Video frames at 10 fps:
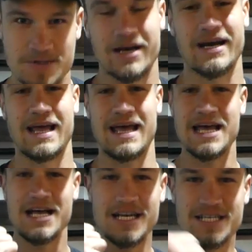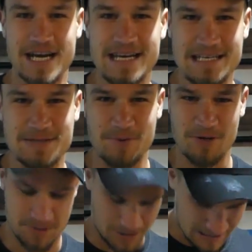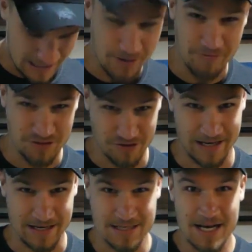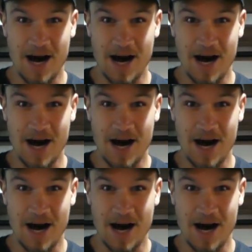that I'm gonna hit, JD Sports because they're good for trainers.